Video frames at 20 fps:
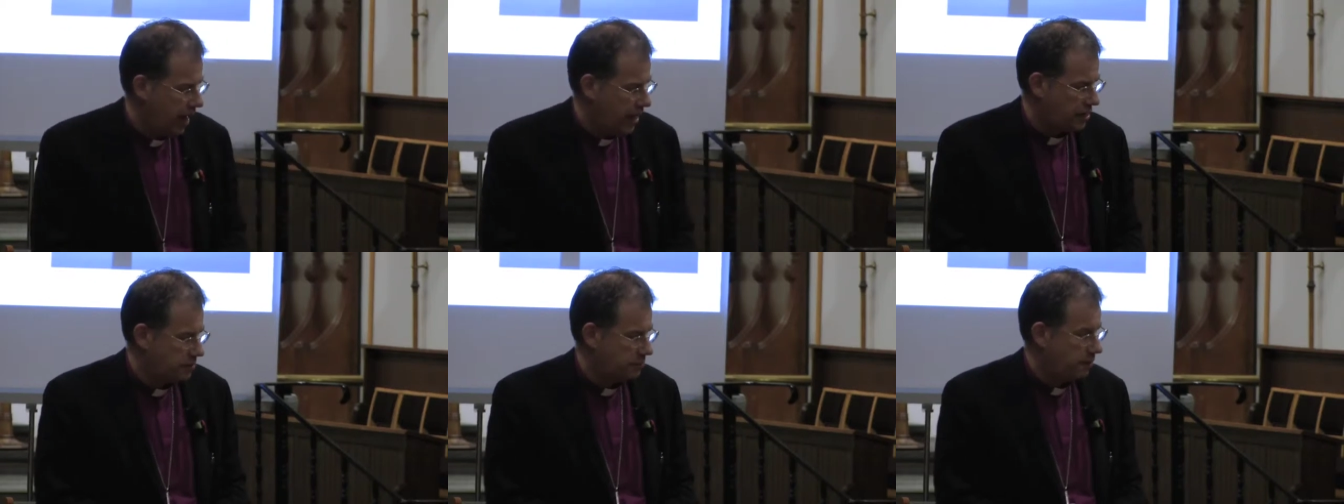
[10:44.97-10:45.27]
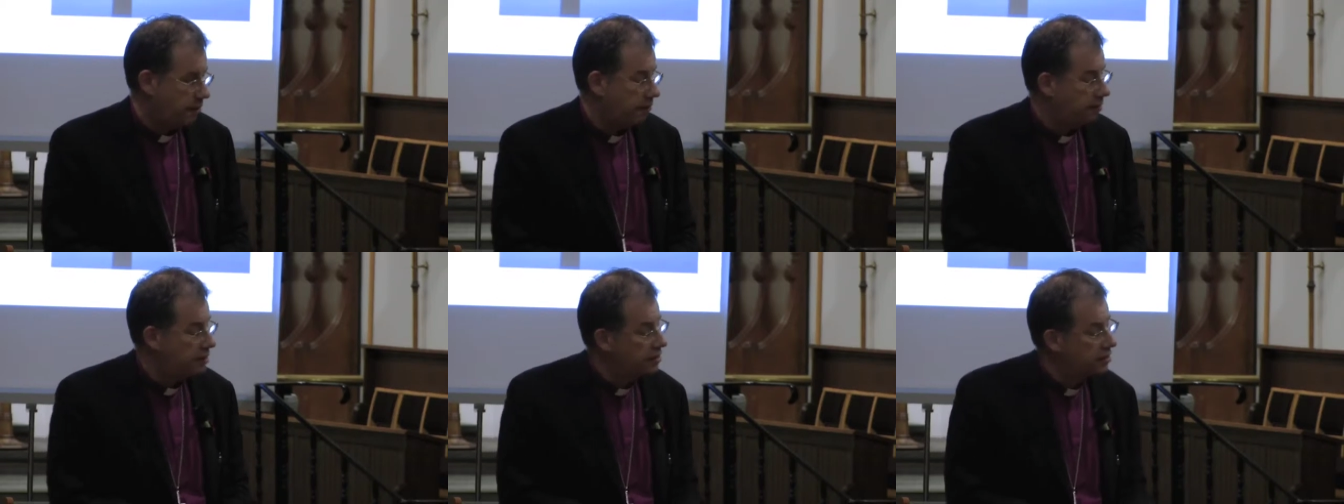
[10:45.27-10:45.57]

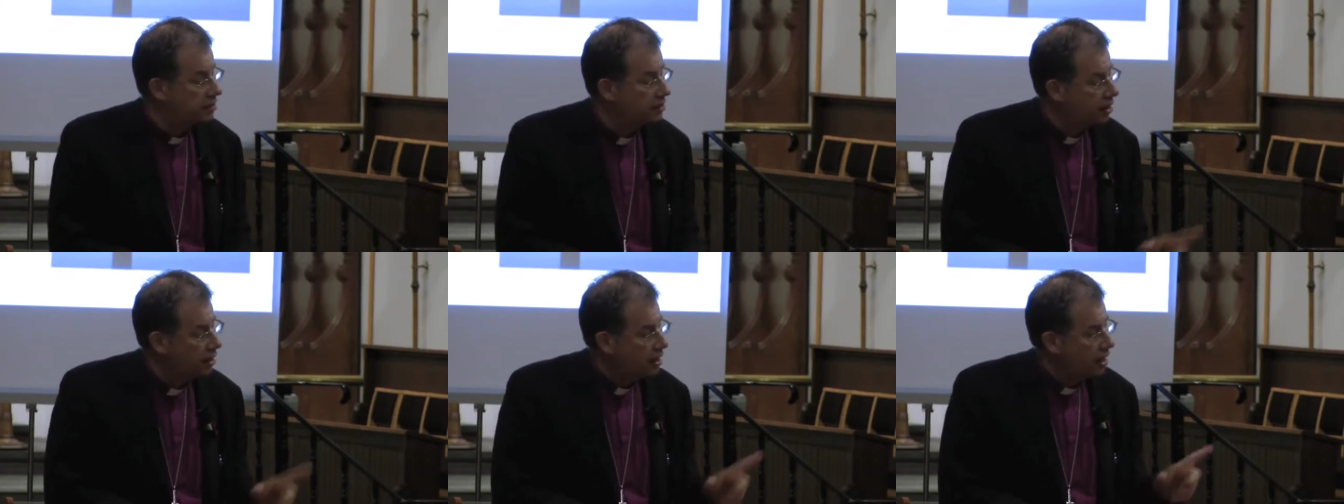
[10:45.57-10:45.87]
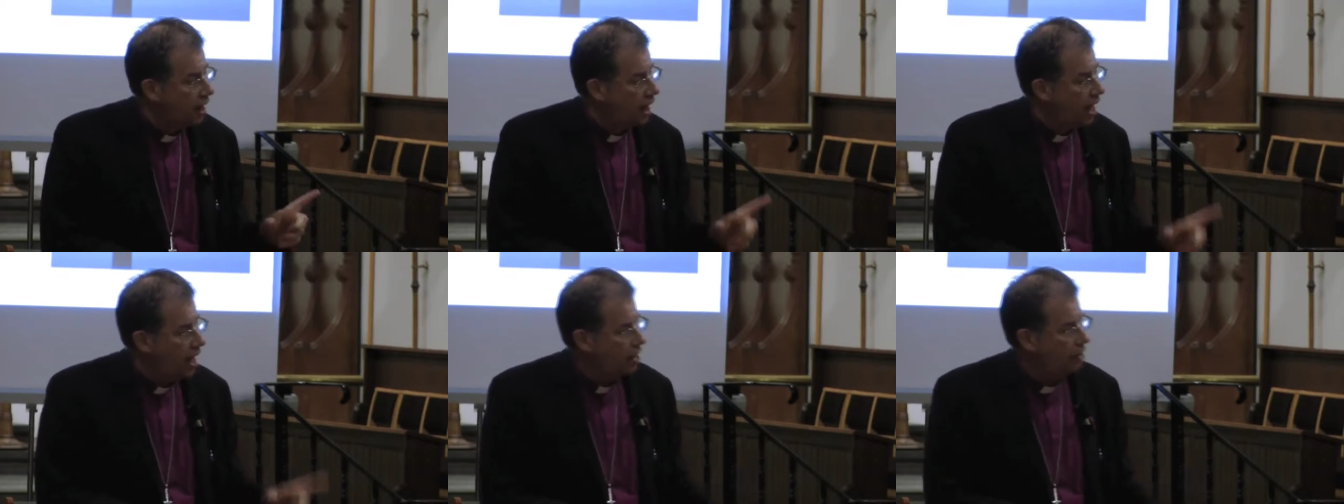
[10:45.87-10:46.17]
experience
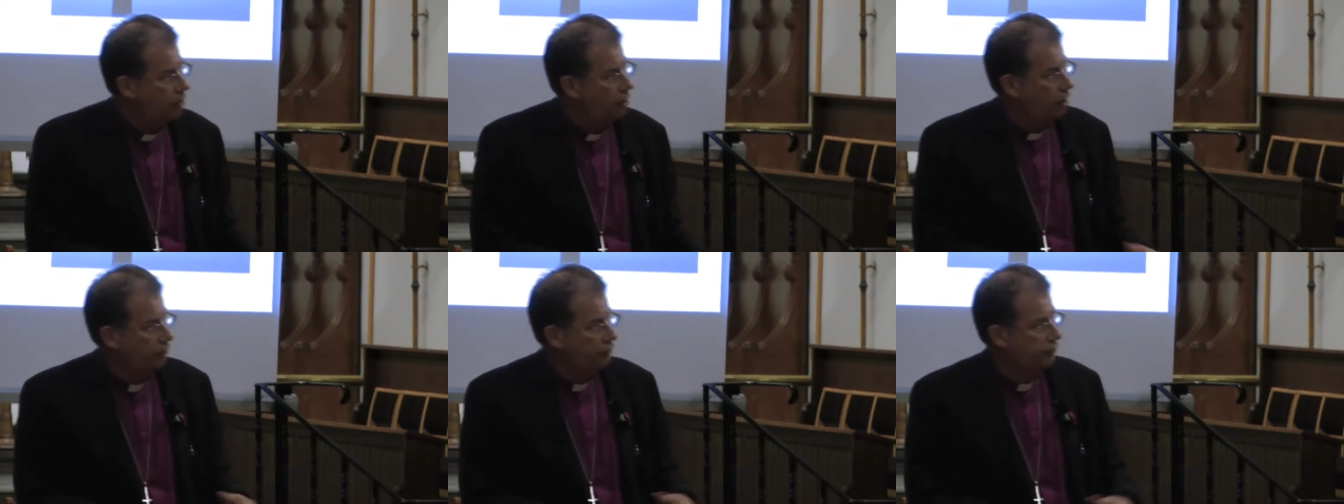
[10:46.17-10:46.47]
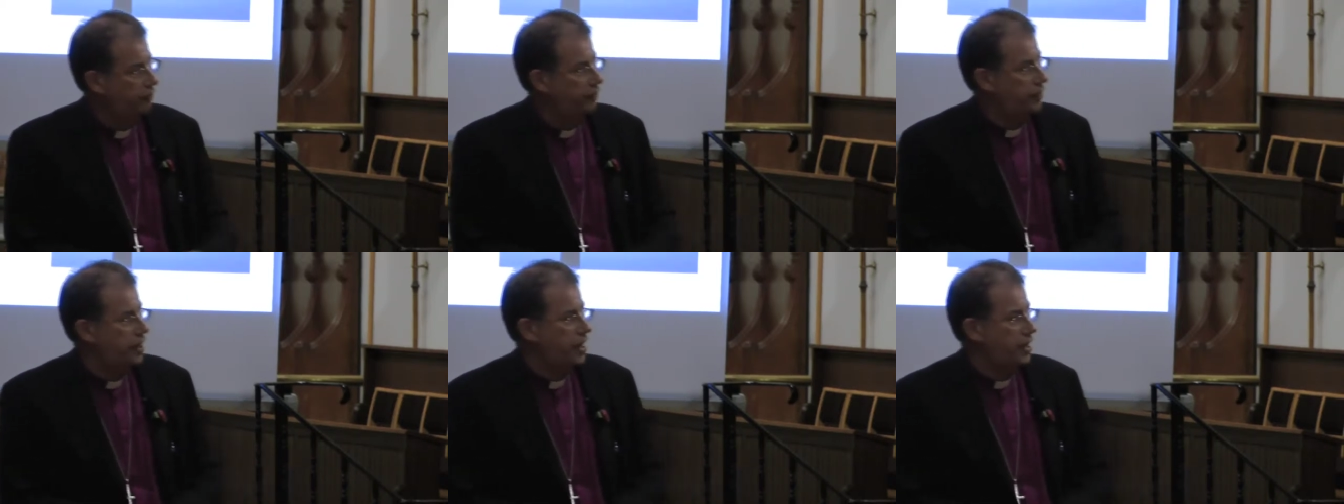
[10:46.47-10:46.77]
and
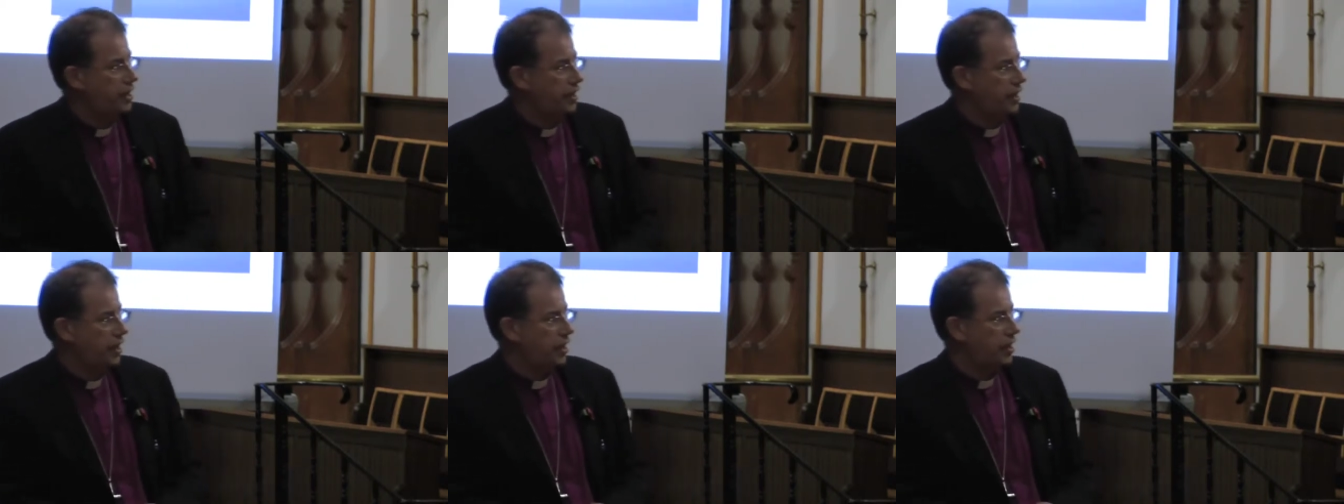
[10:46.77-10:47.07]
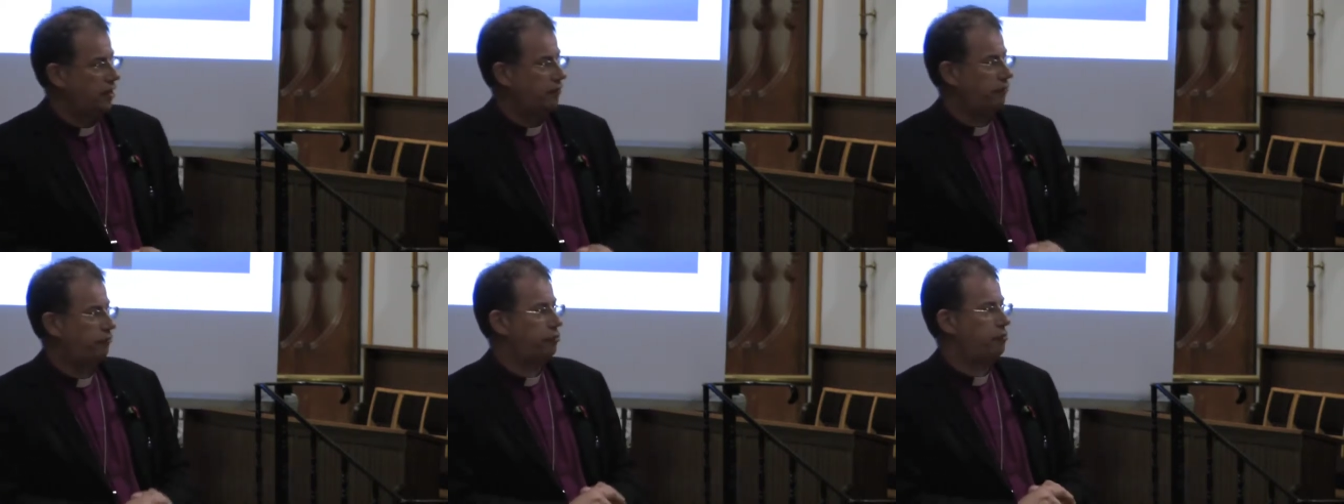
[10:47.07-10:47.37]
lots of learning
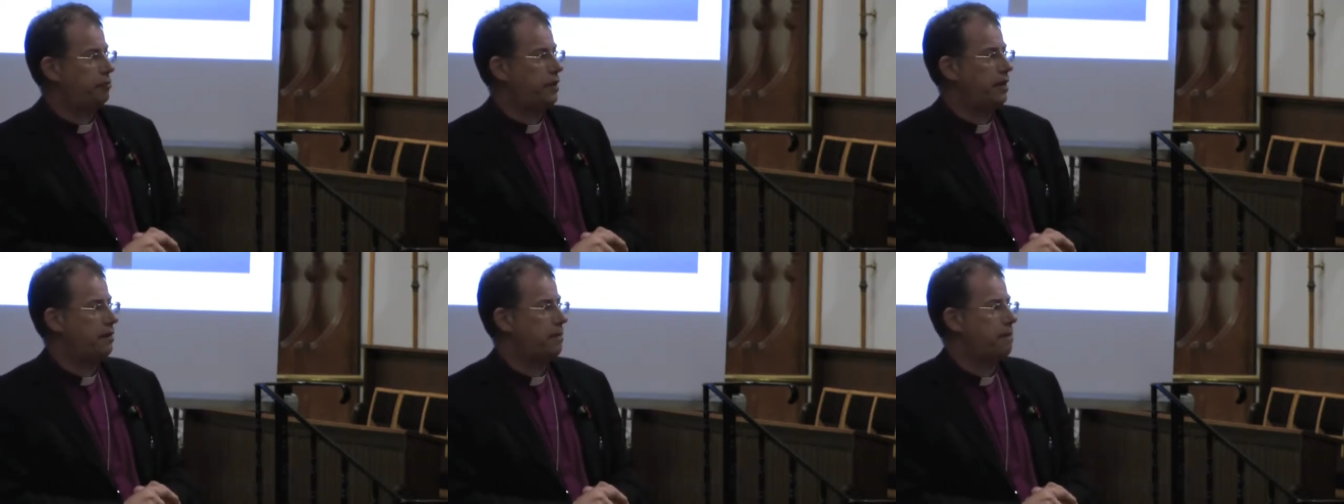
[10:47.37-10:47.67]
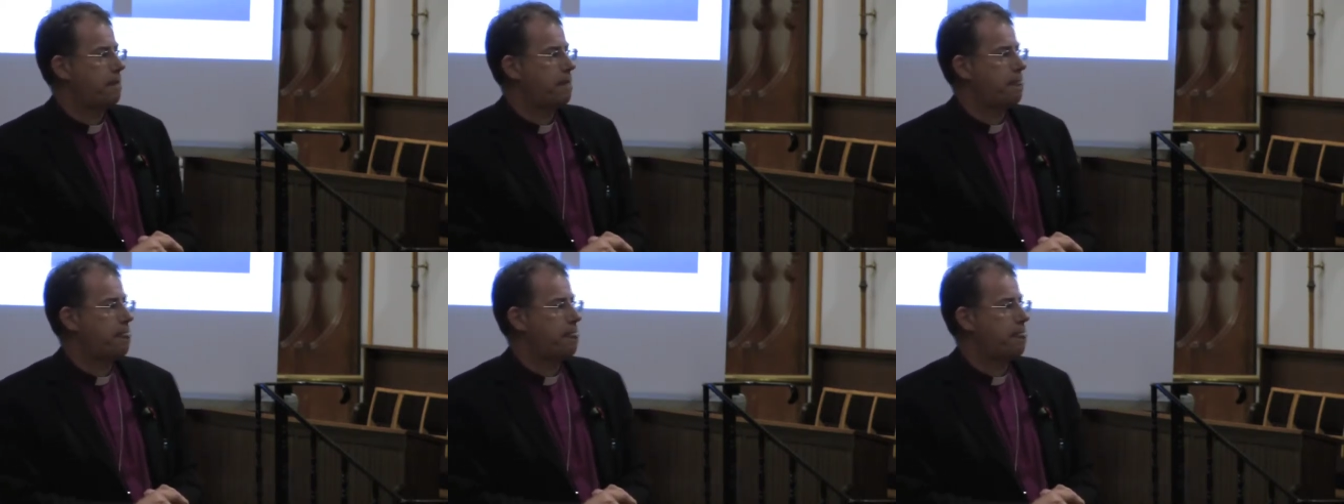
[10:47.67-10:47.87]
in it for me.